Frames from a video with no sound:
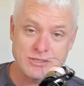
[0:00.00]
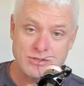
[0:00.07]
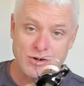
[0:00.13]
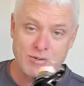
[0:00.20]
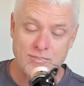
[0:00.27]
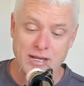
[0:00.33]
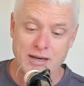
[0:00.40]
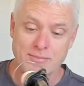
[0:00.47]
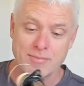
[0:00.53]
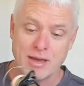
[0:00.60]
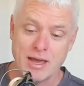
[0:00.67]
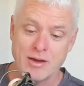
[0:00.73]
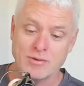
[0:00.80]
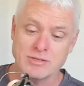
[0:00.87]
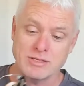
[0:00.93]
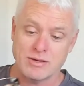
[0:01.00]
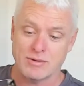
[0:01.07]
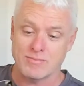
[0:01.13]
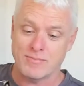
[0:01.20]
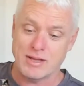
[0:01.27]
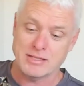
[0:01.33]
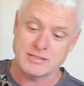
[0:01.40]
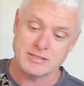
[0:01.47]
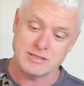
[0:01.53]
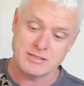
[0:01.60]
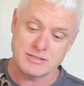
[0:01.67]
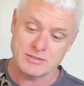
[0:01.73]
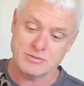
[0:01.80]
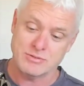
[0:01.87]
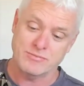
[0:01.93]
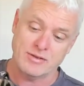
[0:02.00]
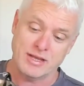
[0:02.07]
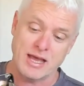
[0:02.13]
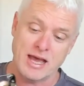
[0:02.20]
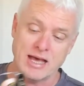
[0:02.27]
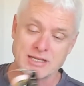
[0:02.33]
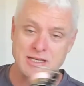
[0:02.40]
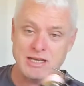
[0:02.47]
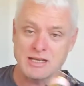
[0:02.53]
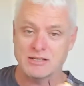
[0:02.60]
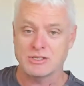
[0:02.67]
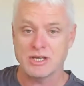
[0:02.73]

Sorry, medium power. So it bends. It's good for casting,